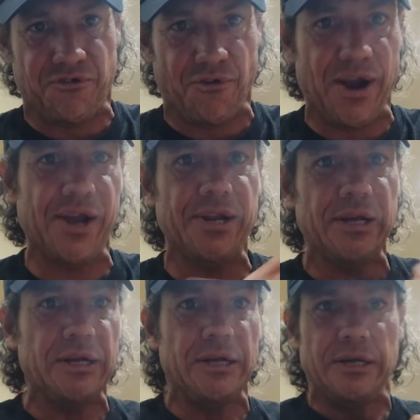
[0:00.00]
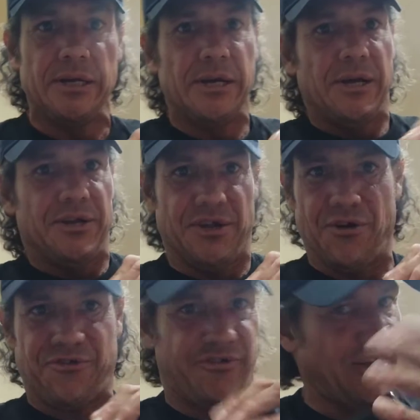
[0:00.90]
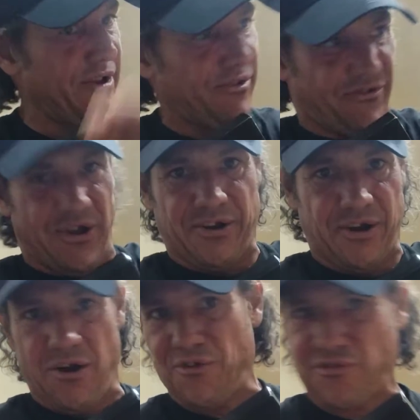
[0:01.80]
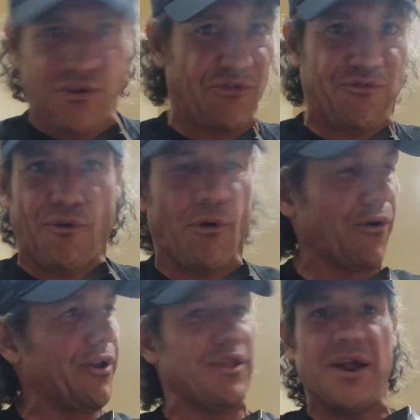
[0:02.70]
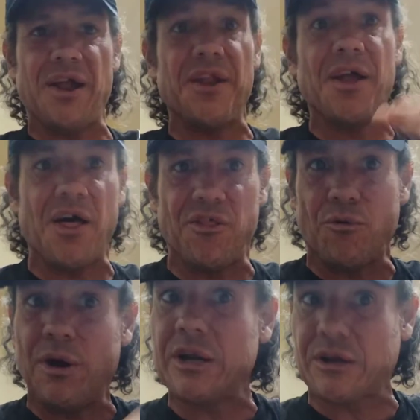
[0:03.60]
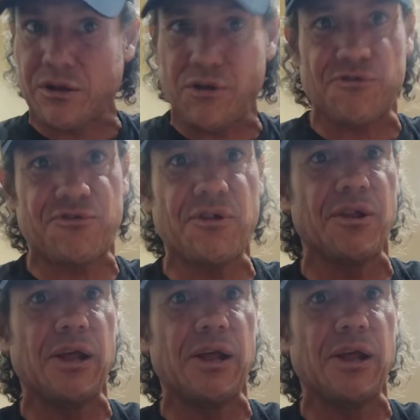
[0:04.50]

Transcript: train, 10 carousels forward, then another one close,